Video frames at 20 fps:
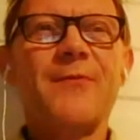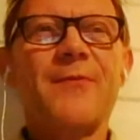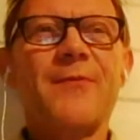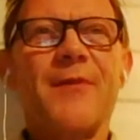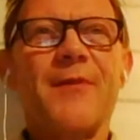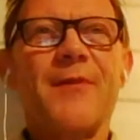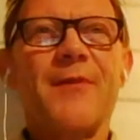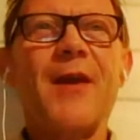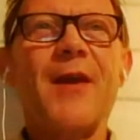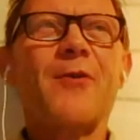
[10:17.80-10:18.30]

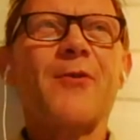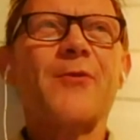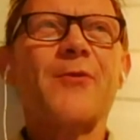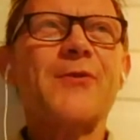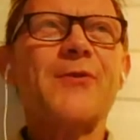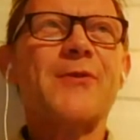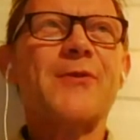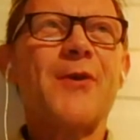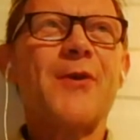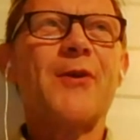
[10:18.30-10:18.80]
take
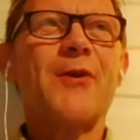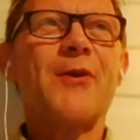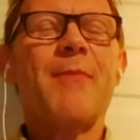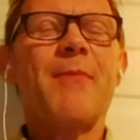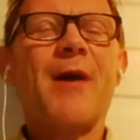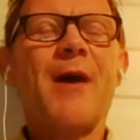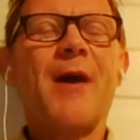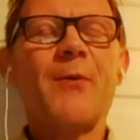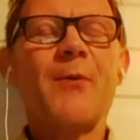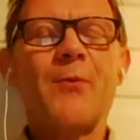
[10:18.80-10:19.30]
concern
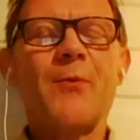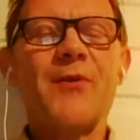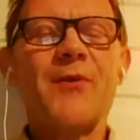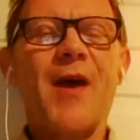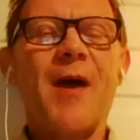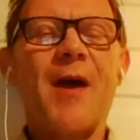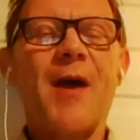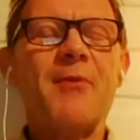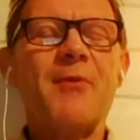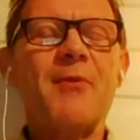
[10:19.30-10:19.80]
about what
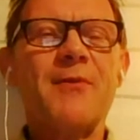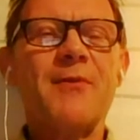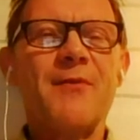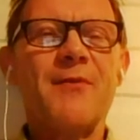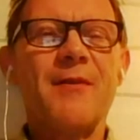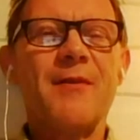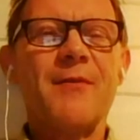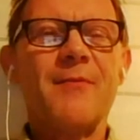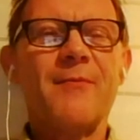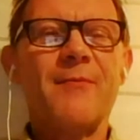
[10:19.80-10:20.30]
happened
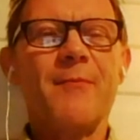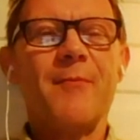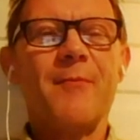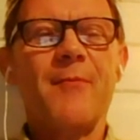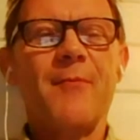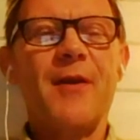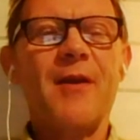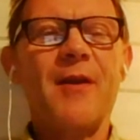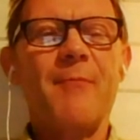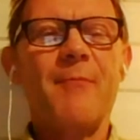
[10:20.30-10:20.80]

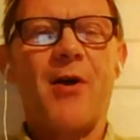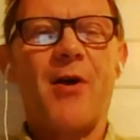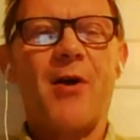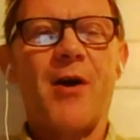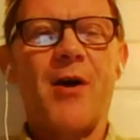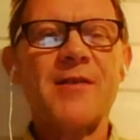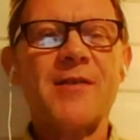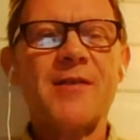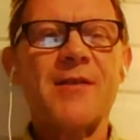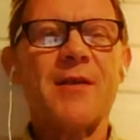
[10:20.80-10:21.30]
in the
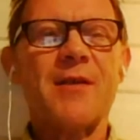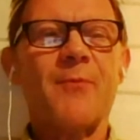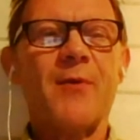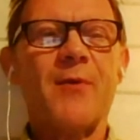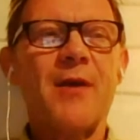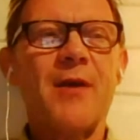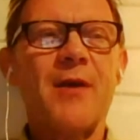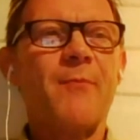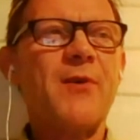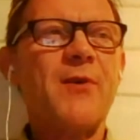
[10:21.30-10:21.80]
past, and
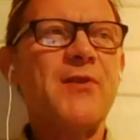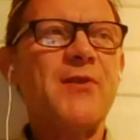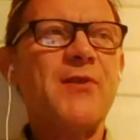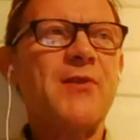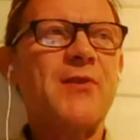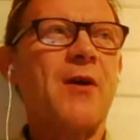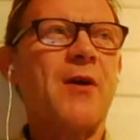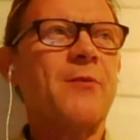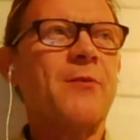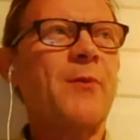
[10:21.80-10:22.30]
we
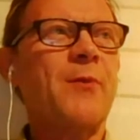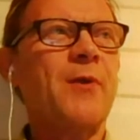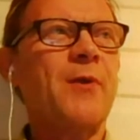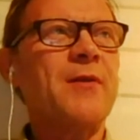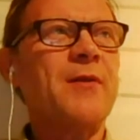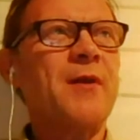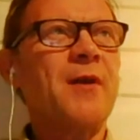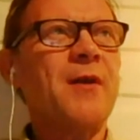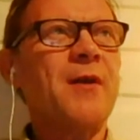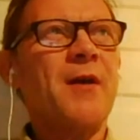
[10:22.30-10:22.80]
start with
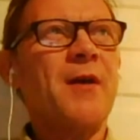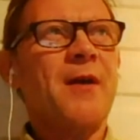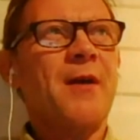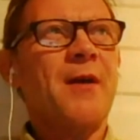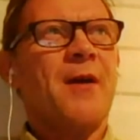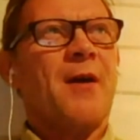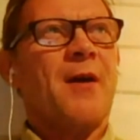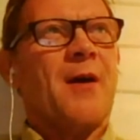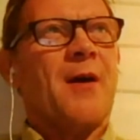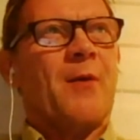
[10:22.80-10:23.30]

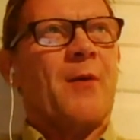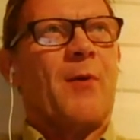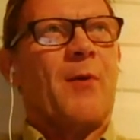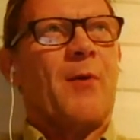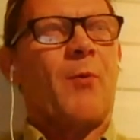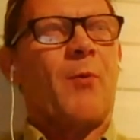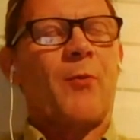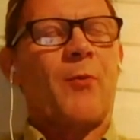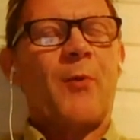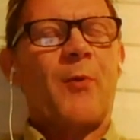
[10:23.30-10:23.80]

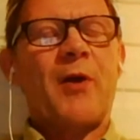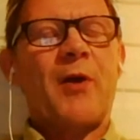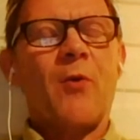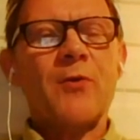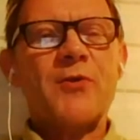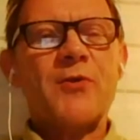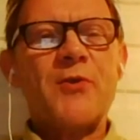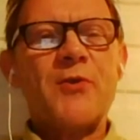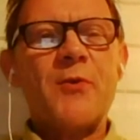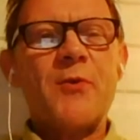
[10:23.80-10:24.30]
what we call
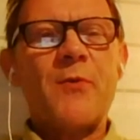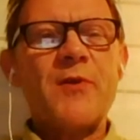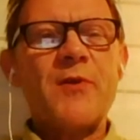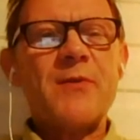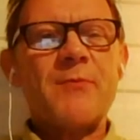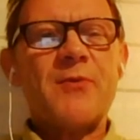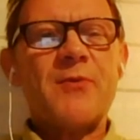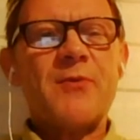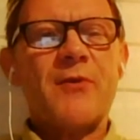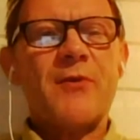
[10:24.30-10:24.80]

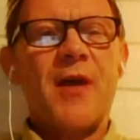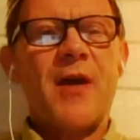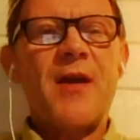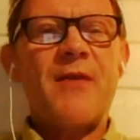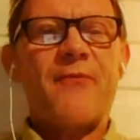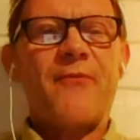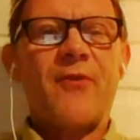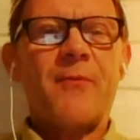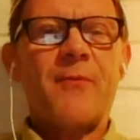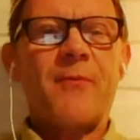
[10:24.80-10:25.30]
tourism today
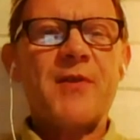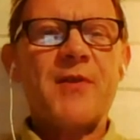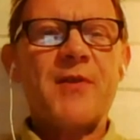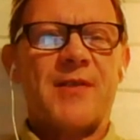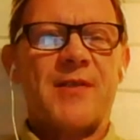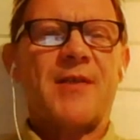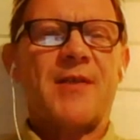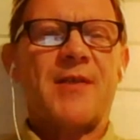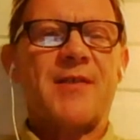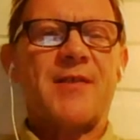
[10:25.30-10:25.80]
from the
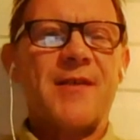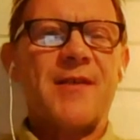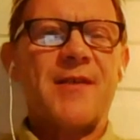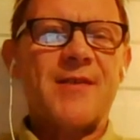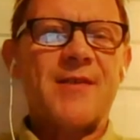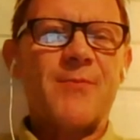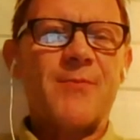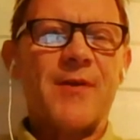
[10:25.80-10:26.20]
60s